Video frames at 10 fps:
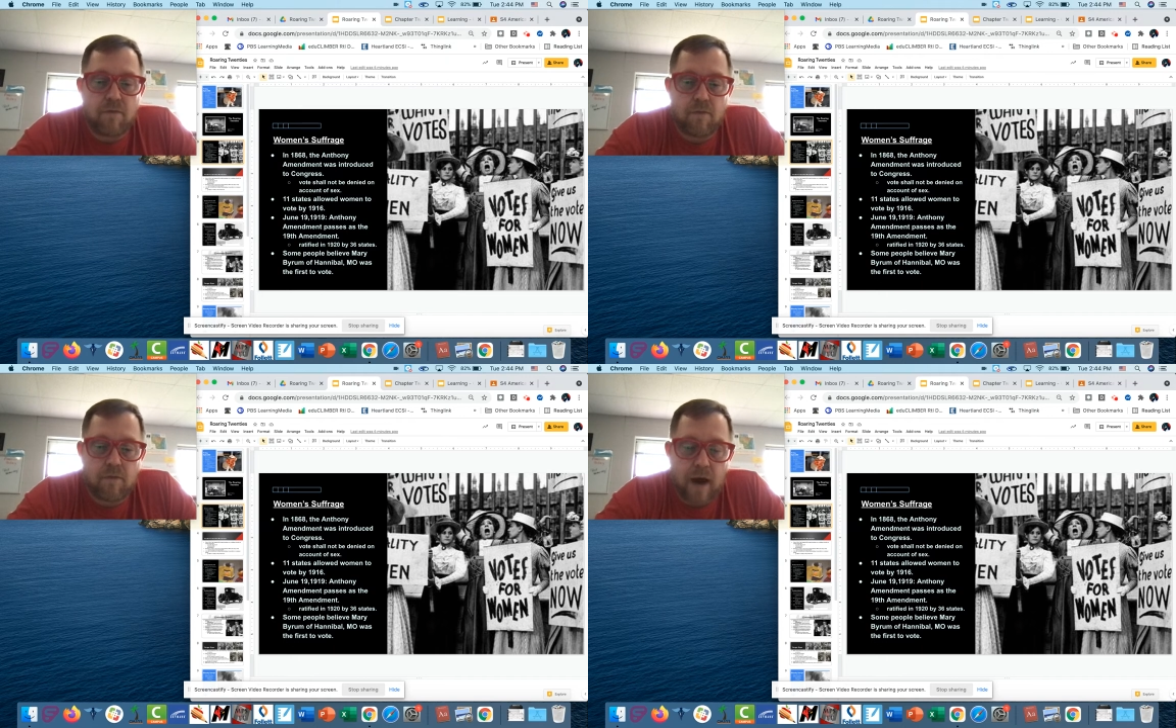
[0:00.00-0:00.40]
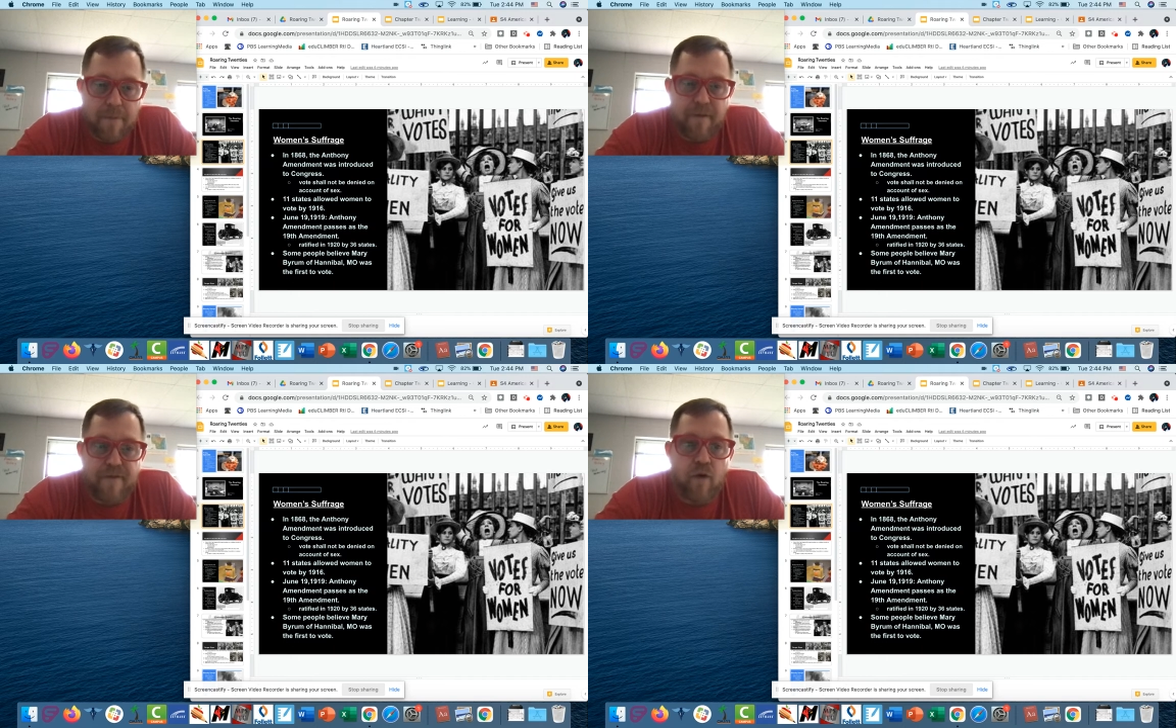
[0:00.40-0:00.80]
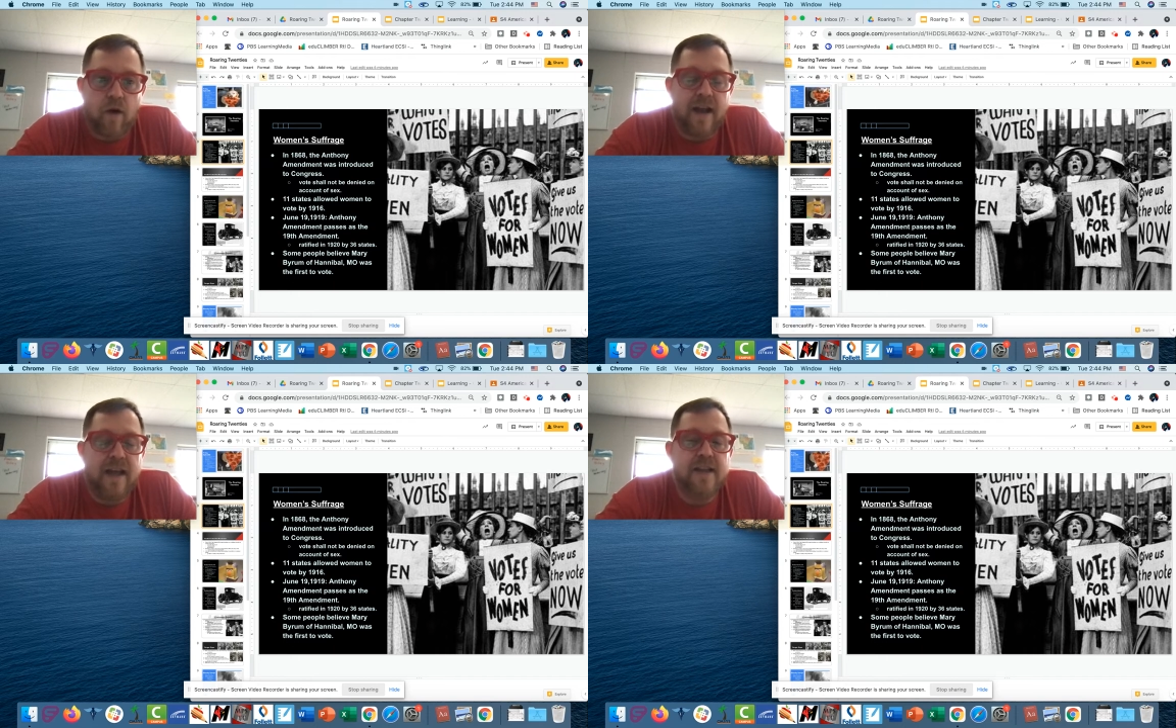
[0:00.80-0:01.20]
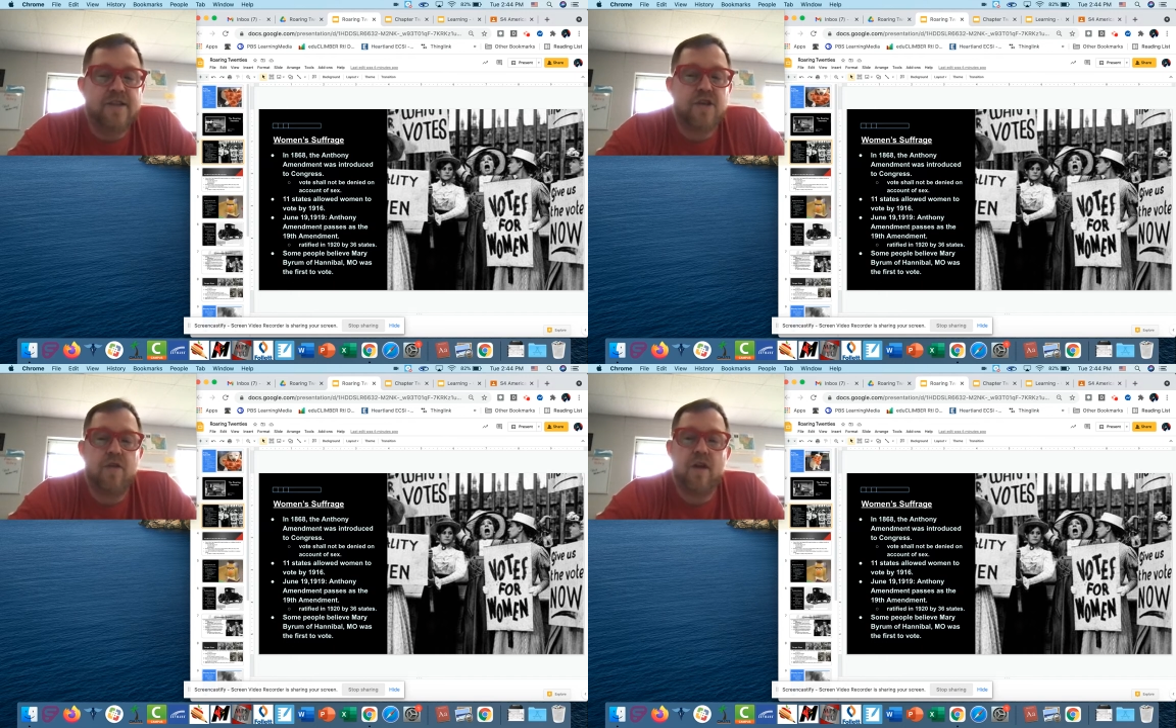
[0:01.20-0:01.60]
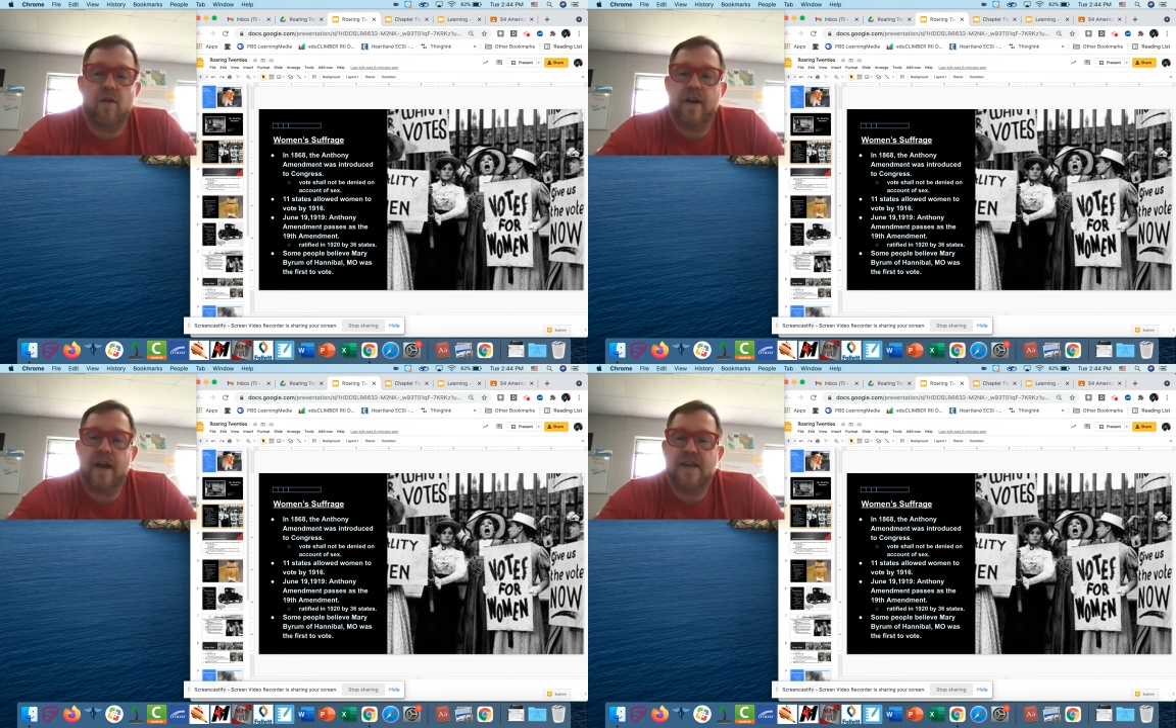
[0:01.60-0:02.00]
right before and into the
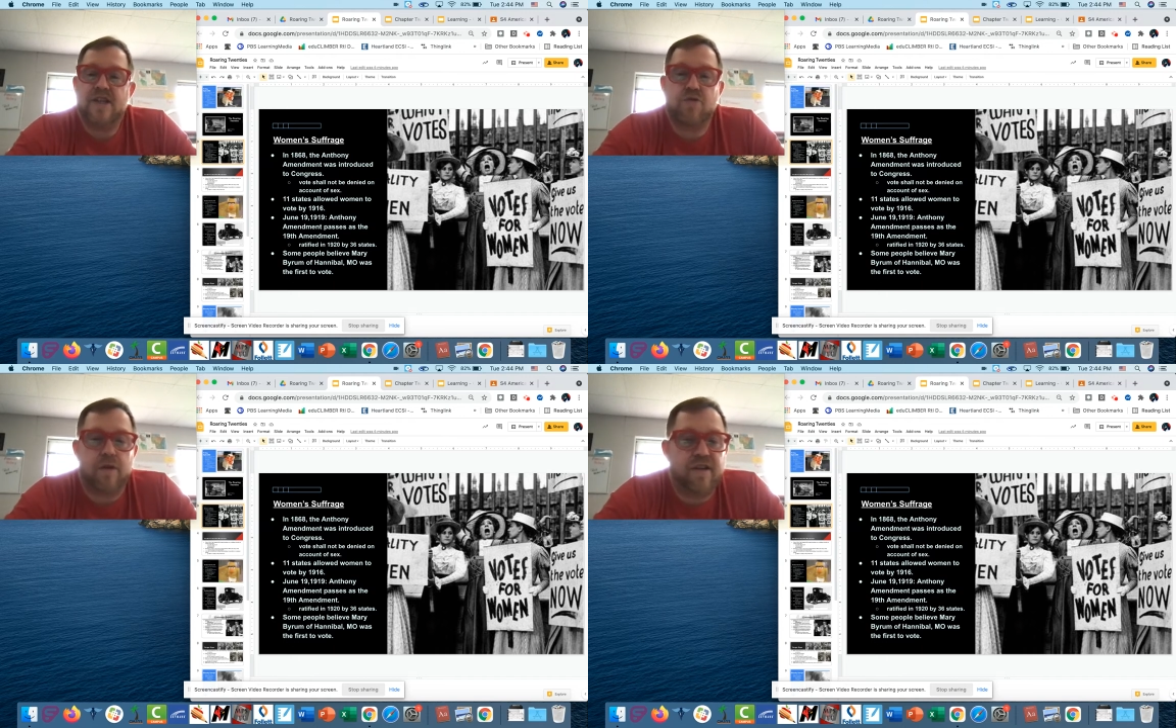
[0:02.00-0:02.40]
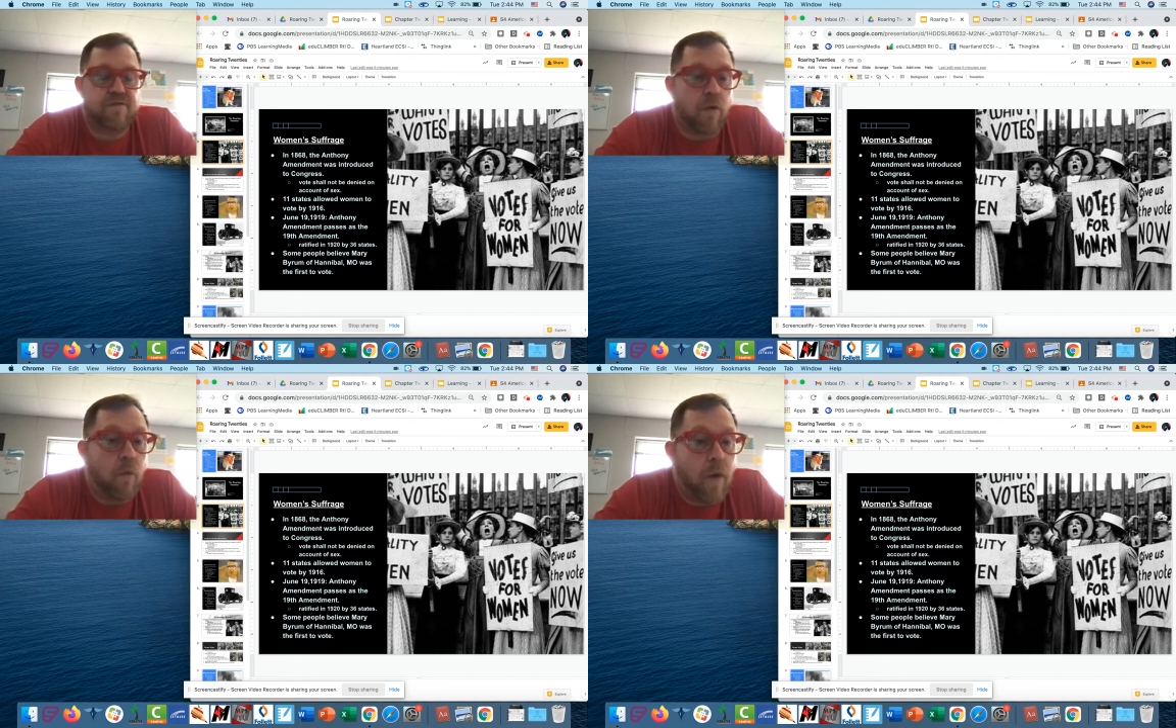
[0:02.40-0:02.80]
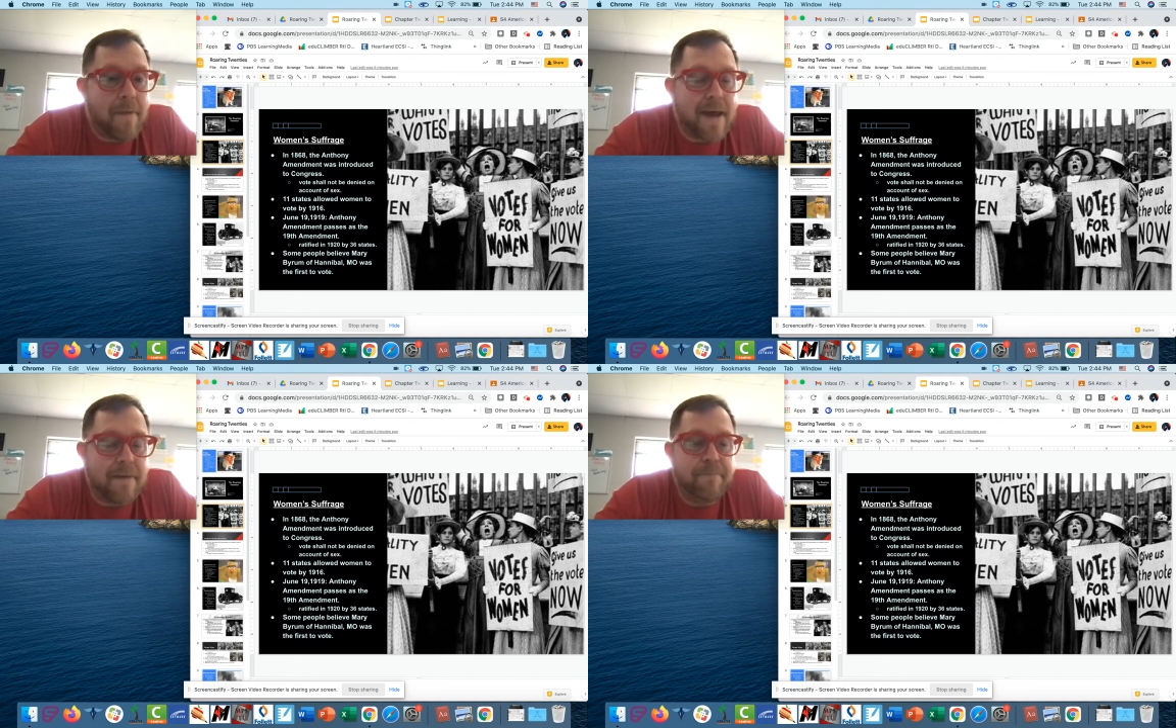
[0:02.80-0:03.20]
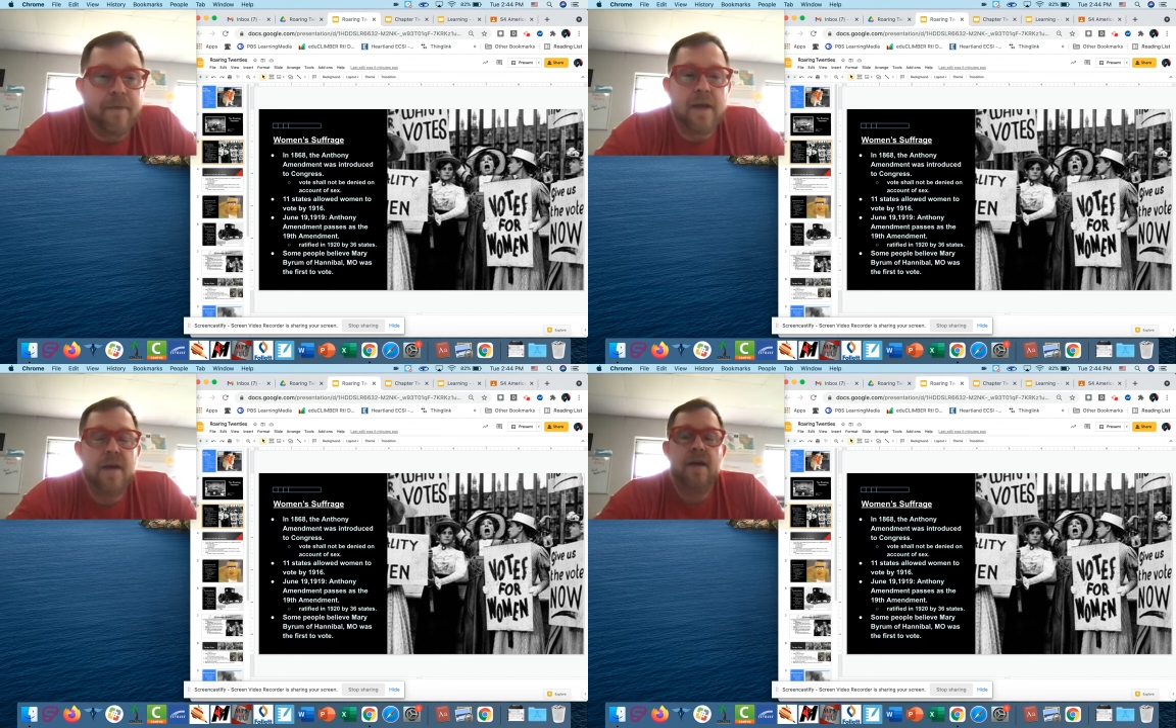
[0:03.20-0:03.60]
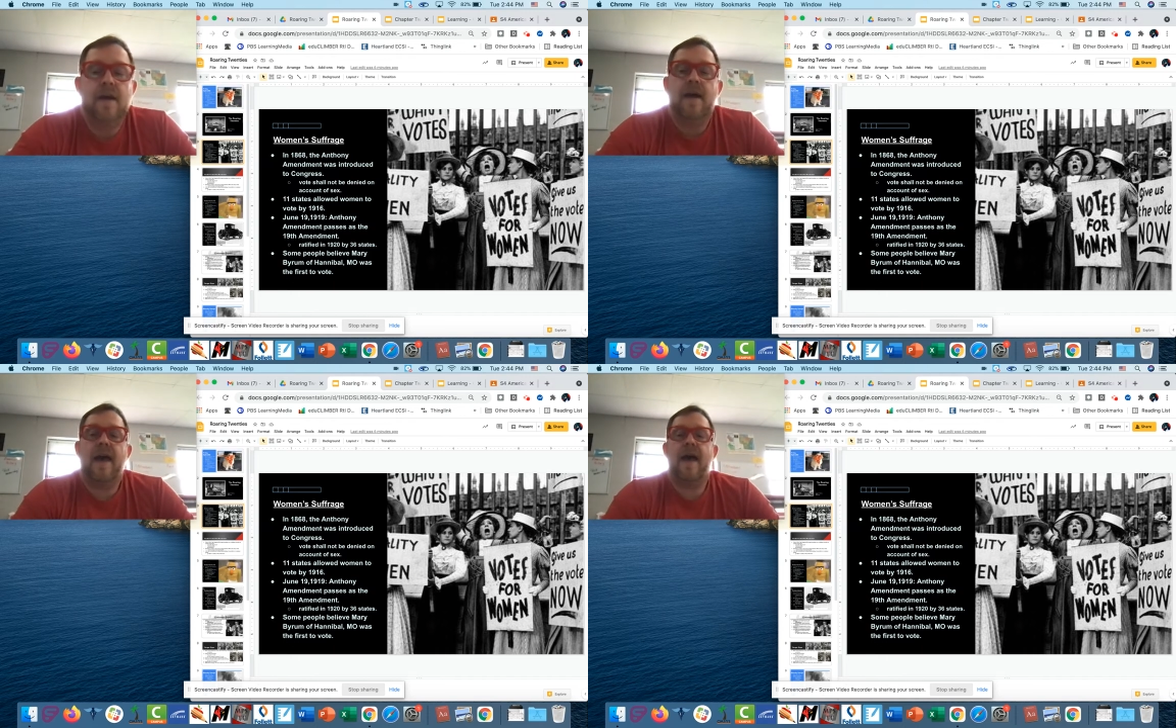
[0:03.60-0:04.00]
early 1920s were women.
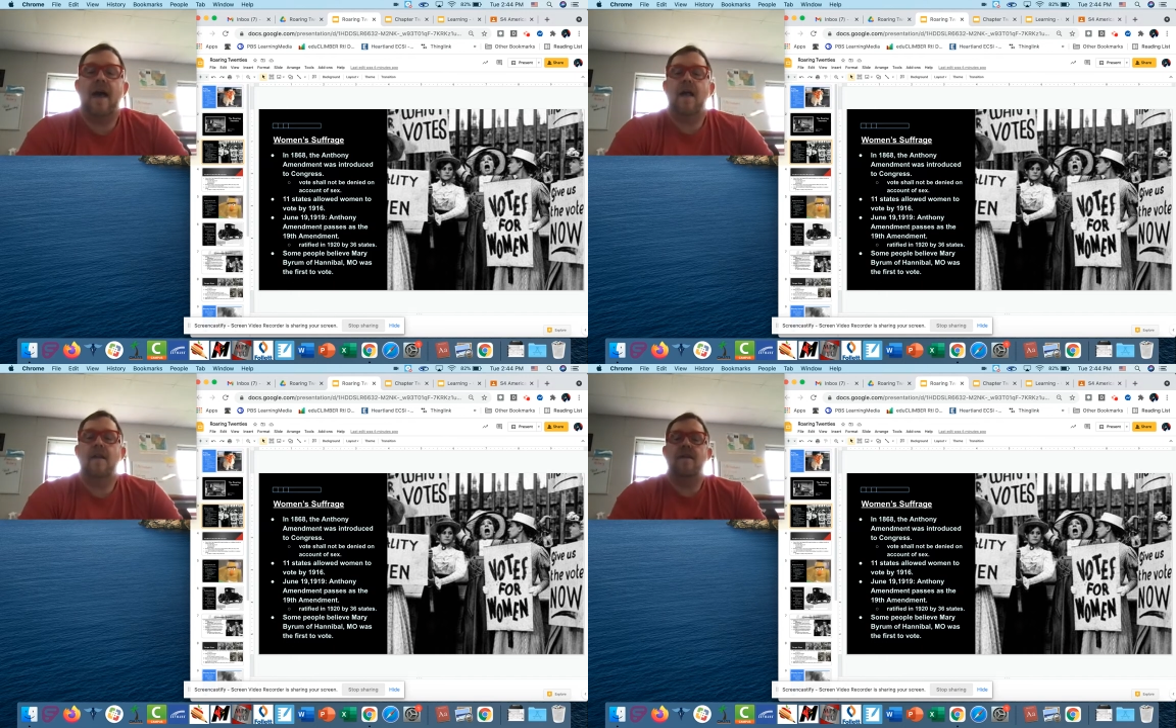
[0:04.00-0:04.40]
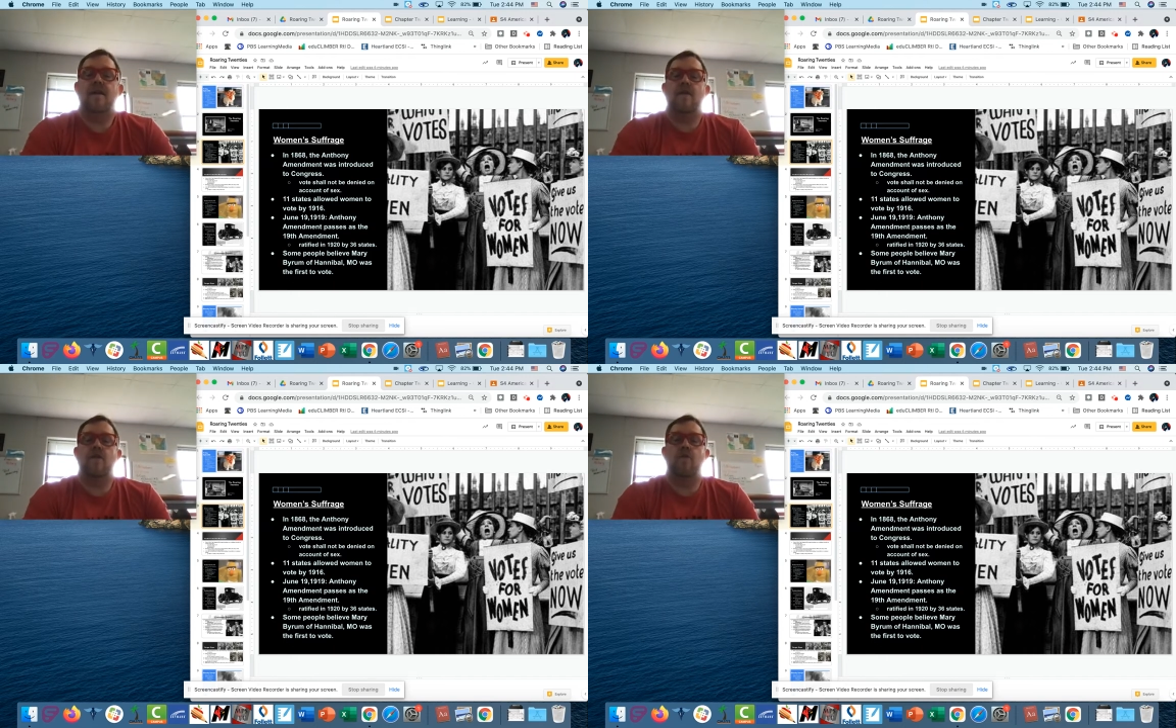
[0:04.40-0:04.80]
And the